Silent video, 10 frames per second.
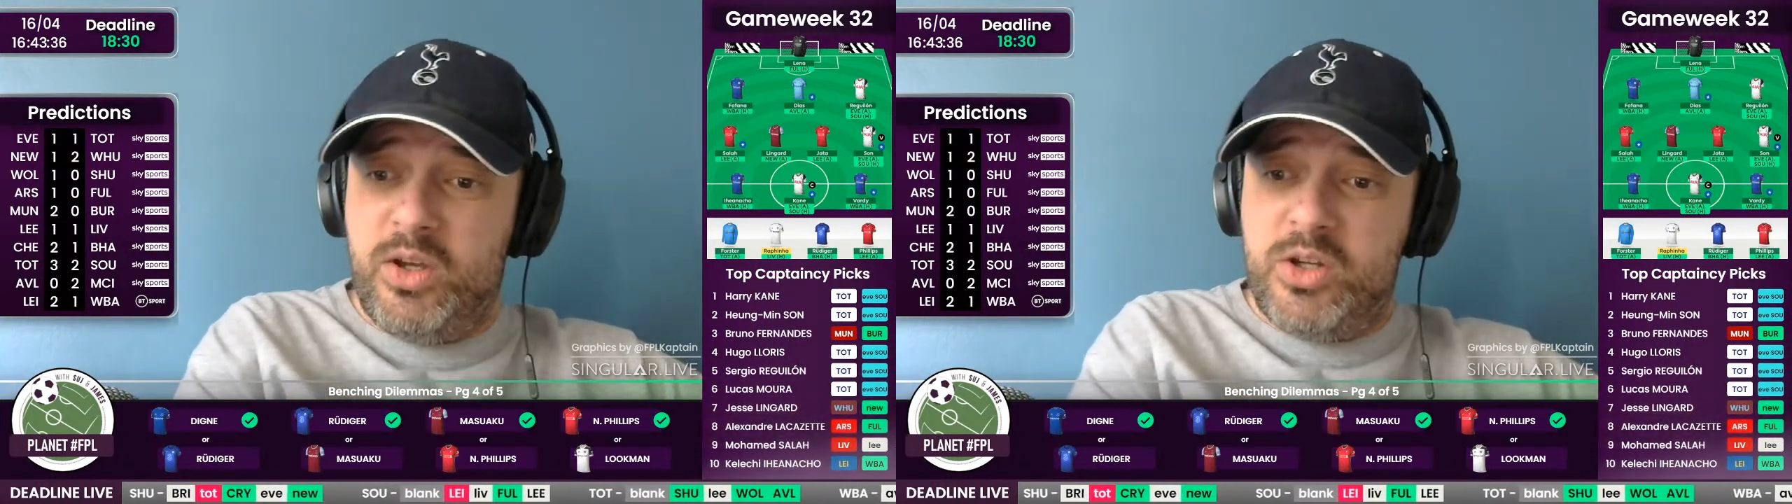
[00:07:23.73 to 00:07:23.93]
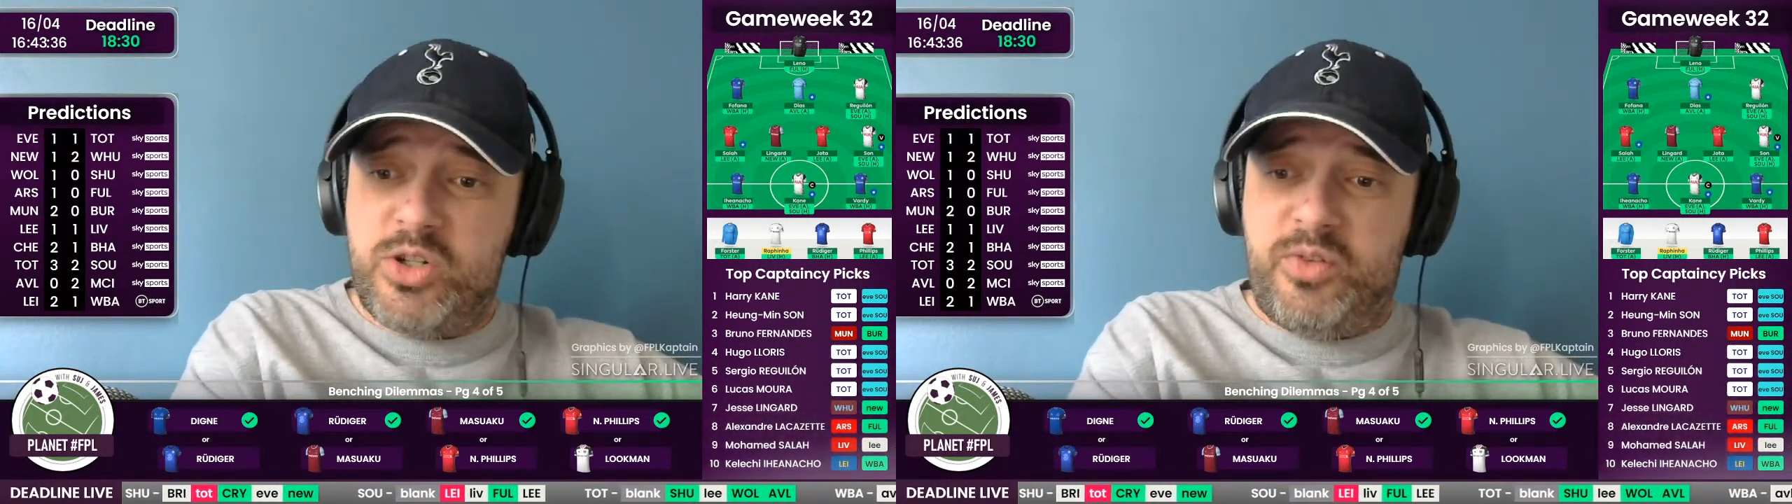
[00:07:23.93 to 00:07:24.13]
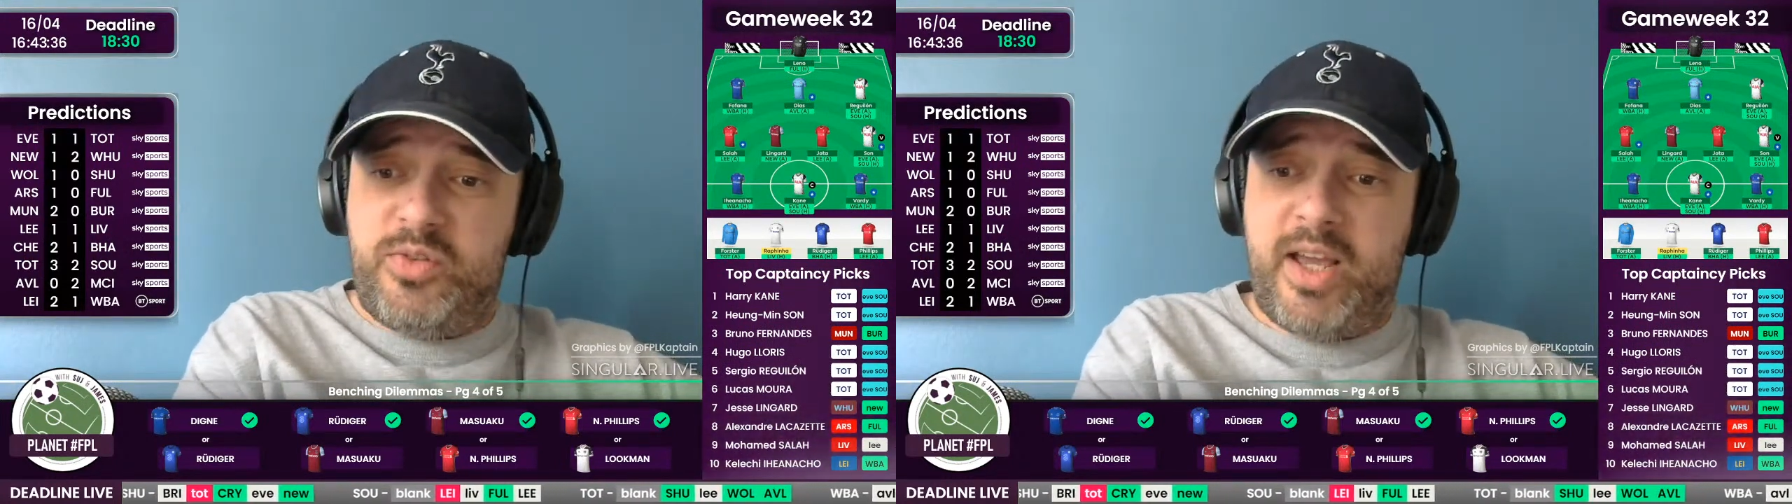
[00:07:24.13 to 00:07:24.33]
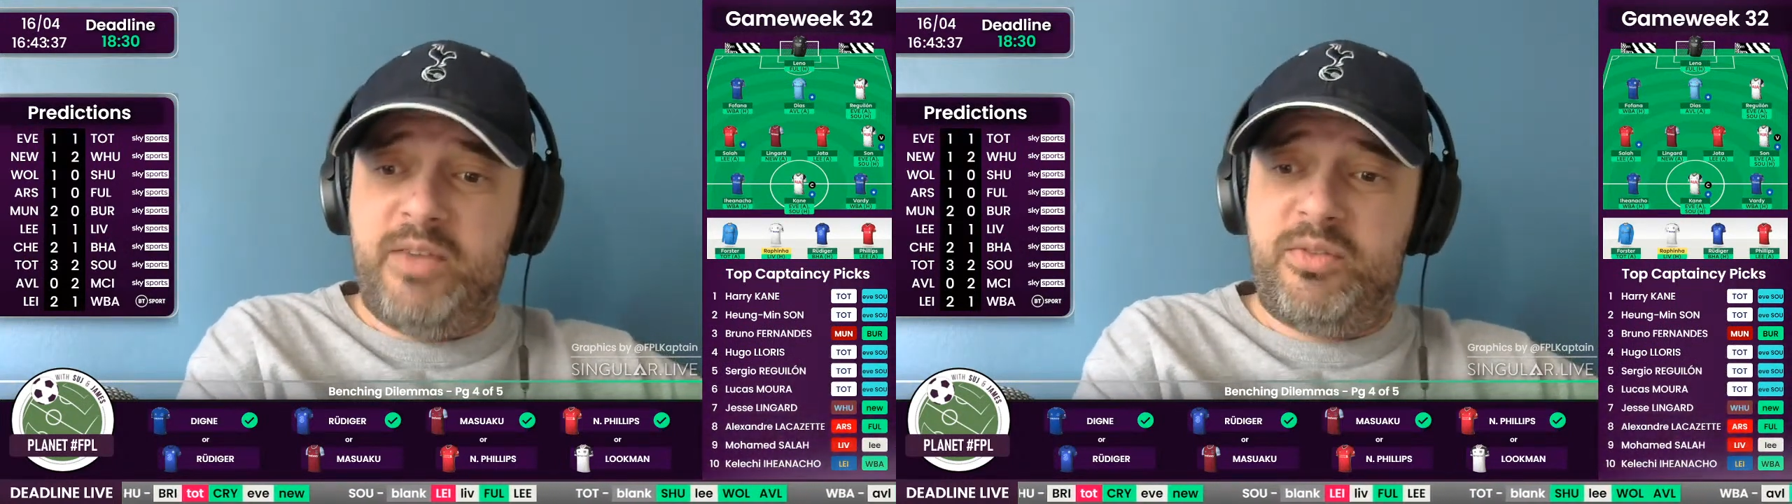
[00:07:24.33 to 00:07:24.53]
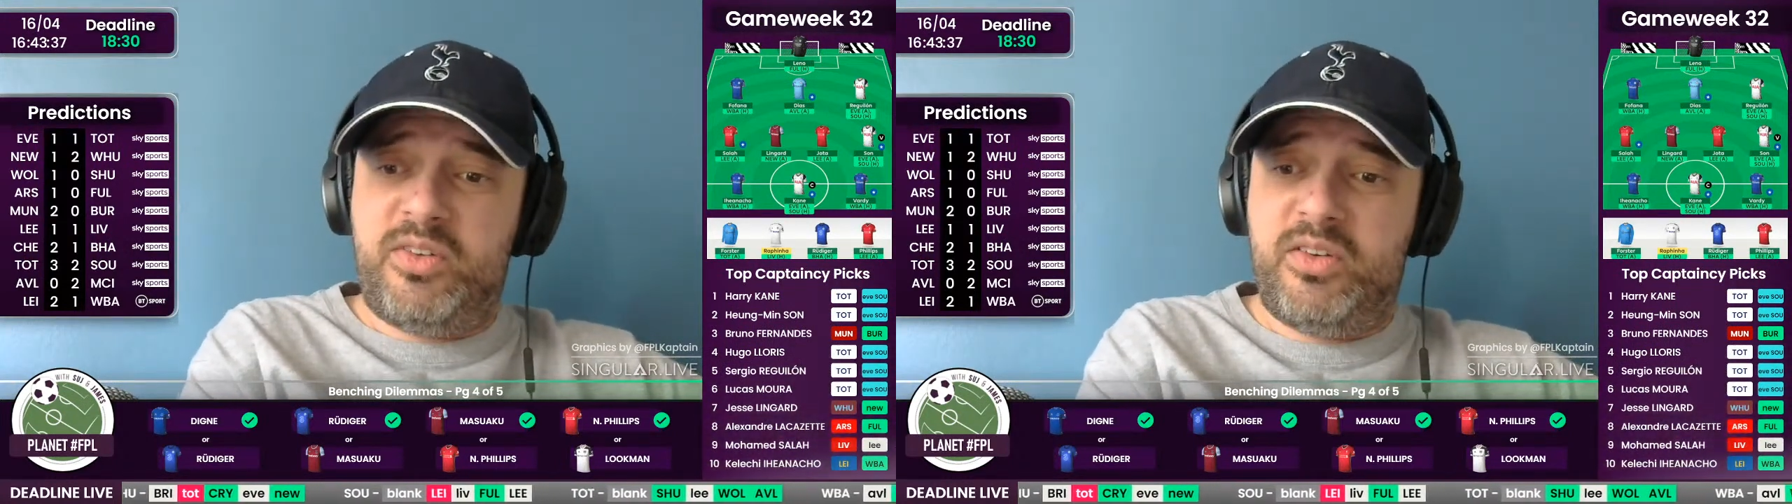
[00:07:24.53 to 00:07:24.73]
Jonathan
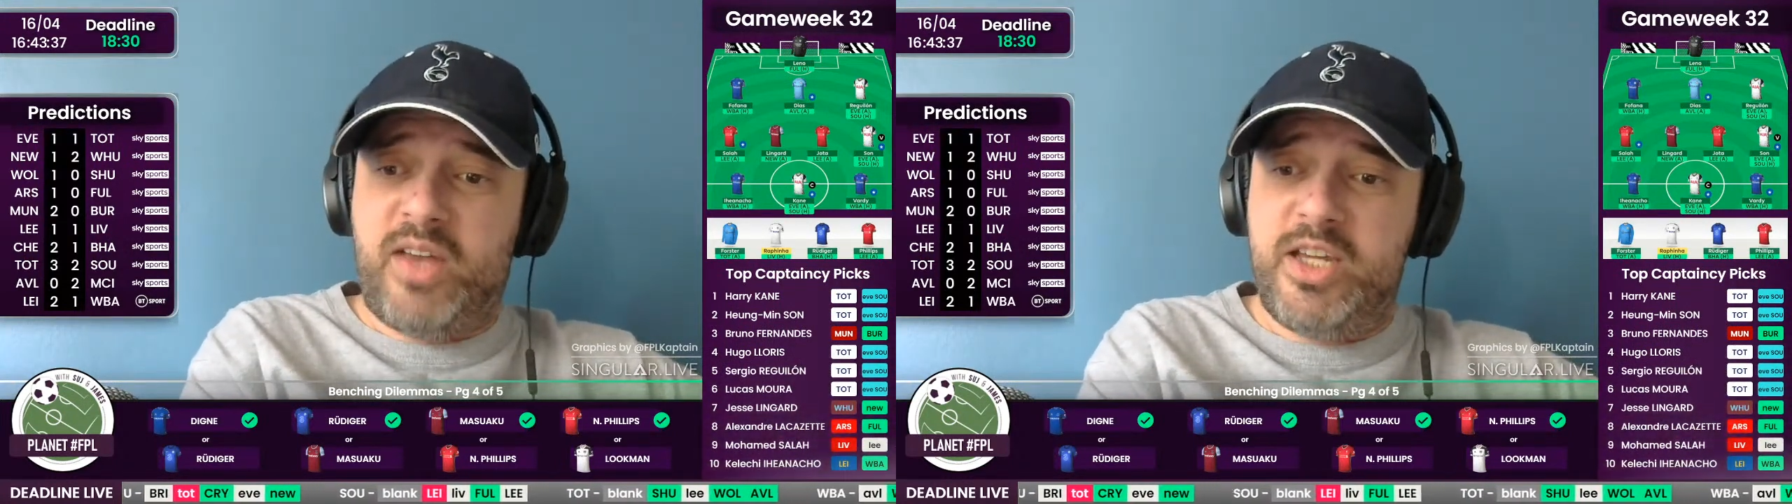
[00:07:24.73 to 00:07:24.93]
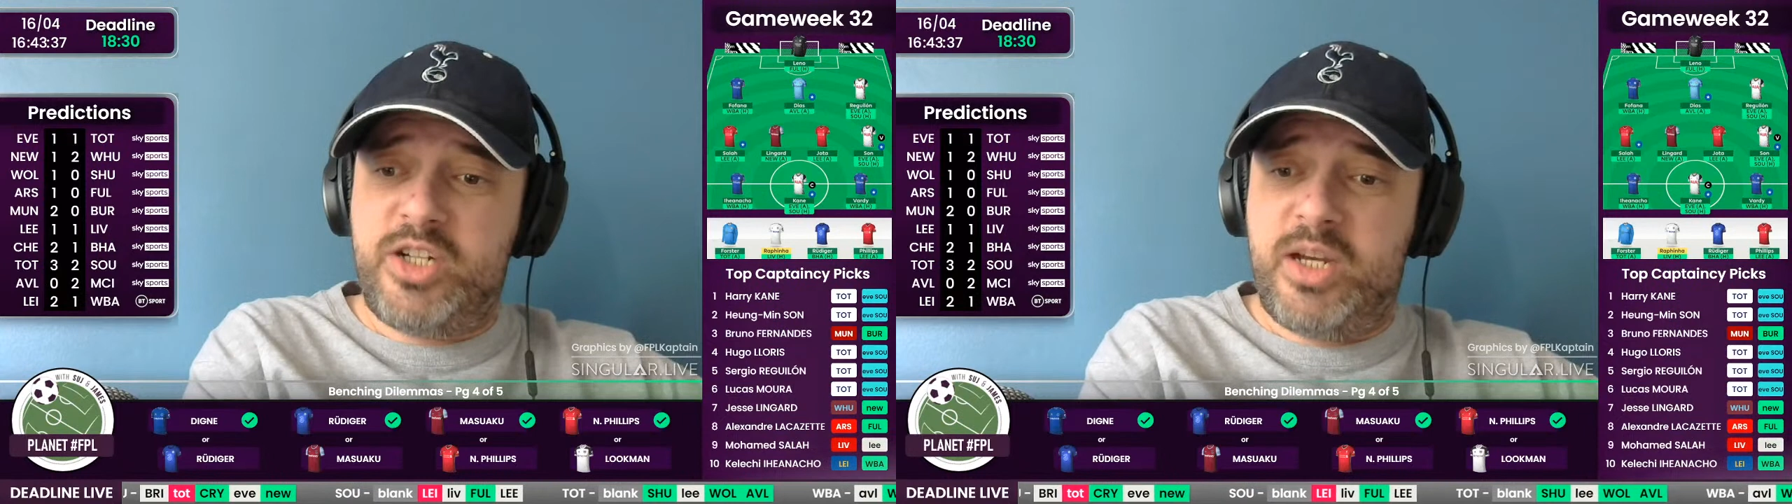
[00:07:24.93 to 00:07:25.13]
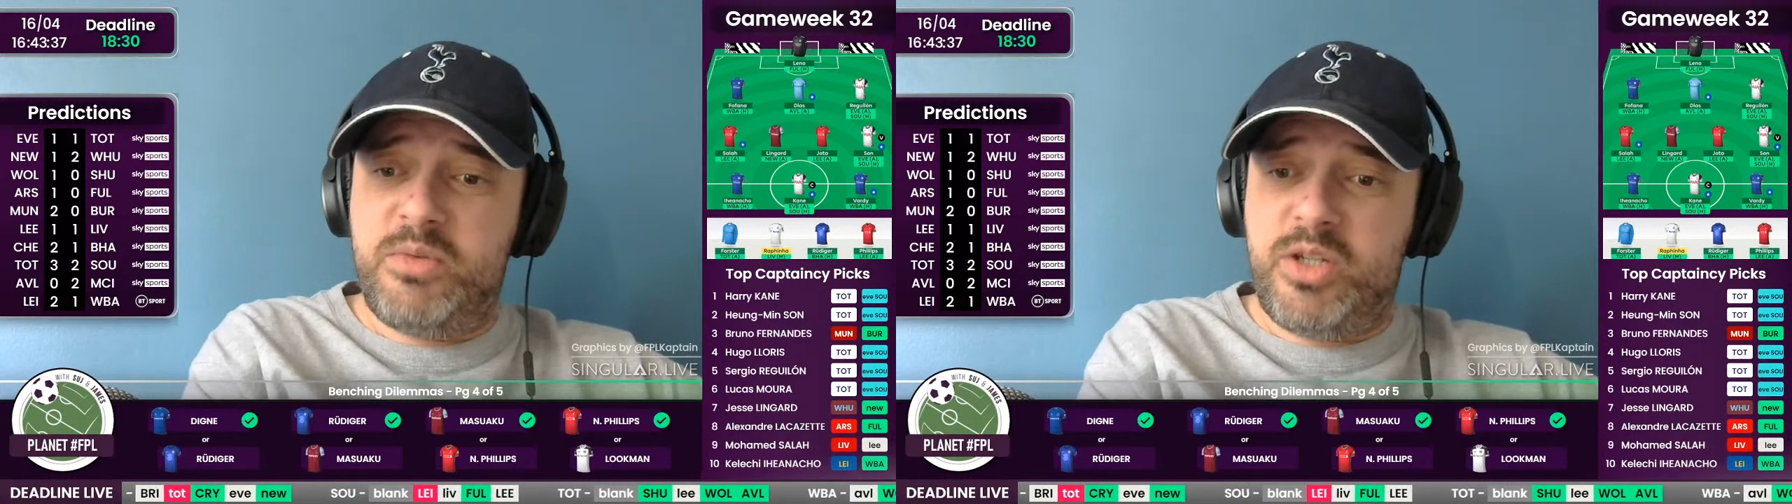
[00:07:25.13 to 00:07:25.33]
Aves says, hey James,